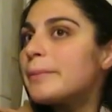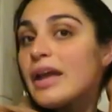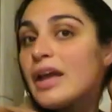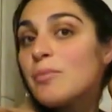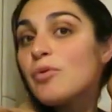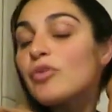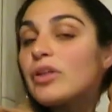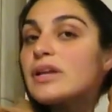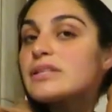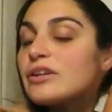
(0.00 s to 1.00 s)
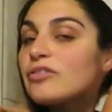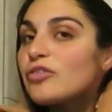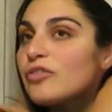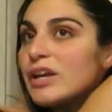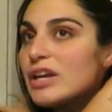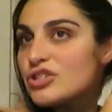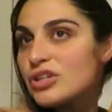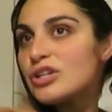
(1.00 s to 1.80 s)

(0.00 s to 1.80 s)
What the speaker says: I am really excited for vacation.